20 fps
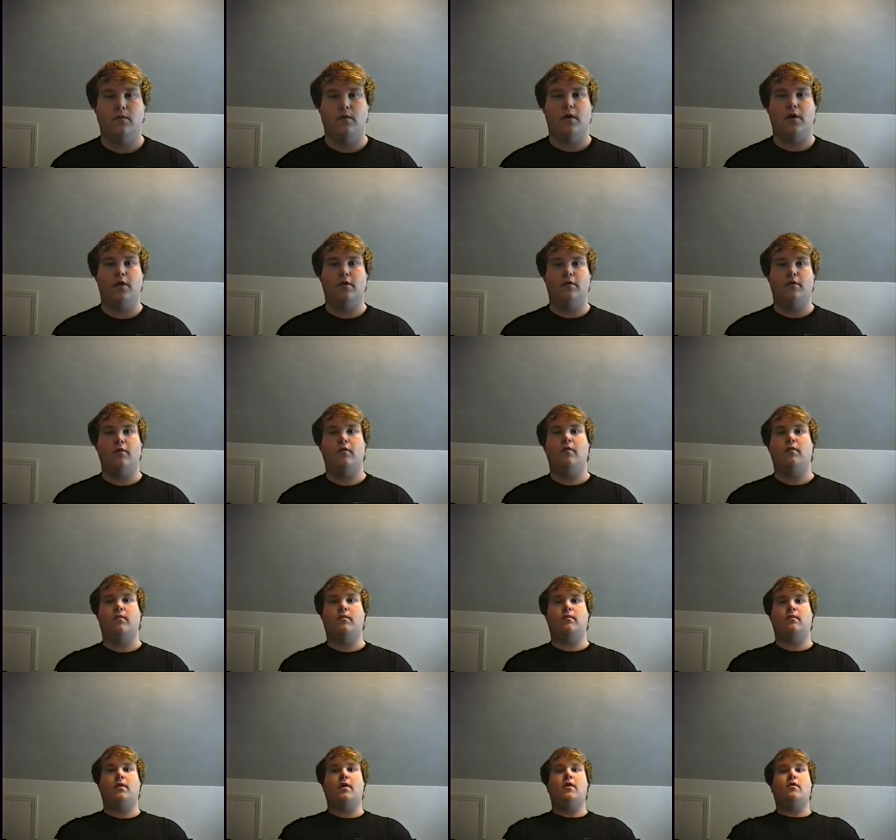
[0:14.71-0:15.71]
I don't know
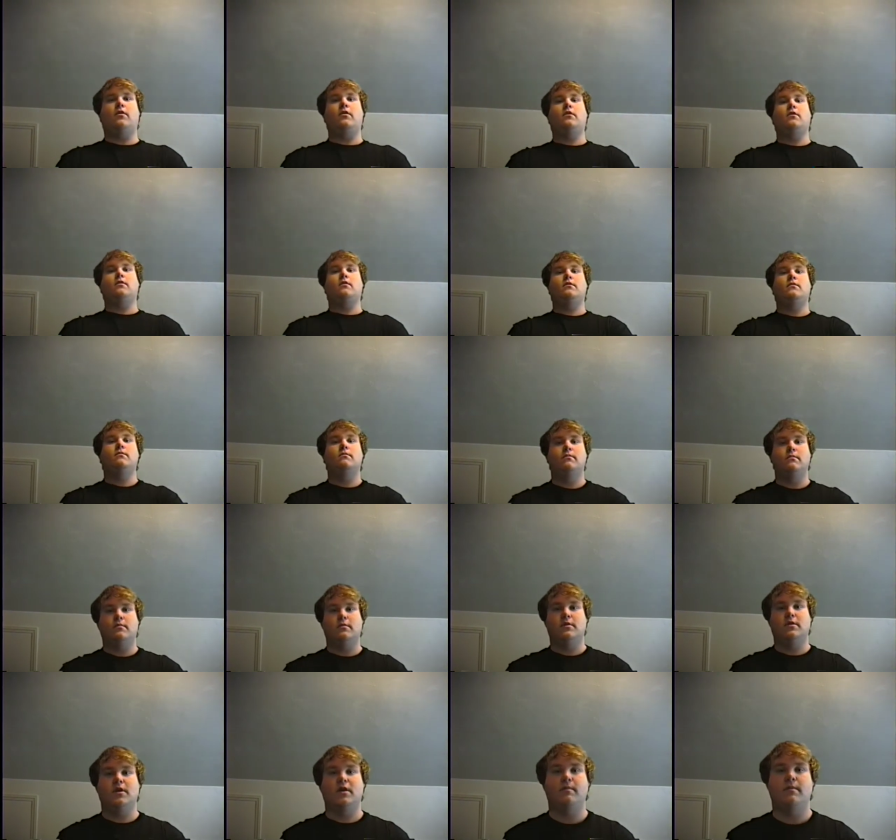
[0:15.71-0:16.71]
how you can
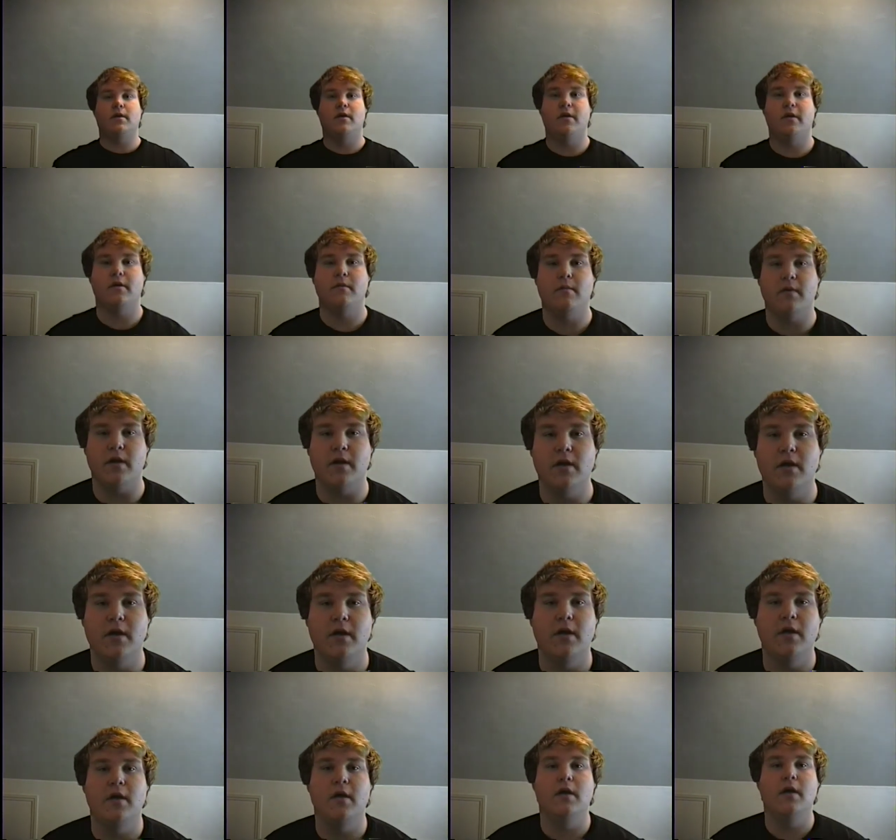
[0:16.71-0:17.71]
see me here, but
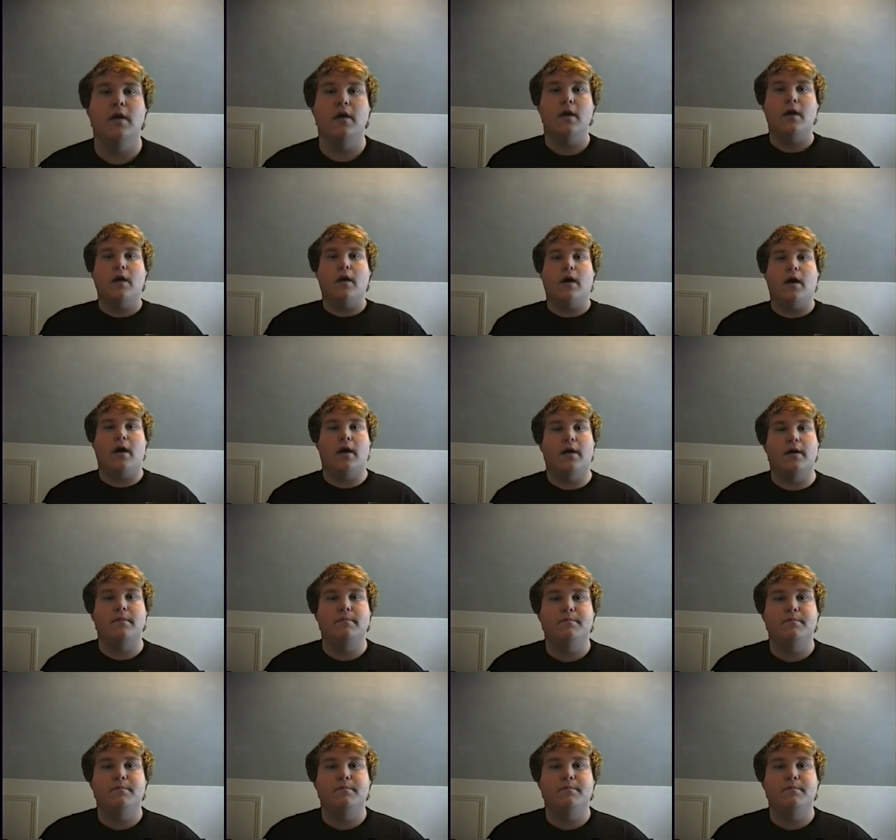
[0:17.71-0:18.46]
uh,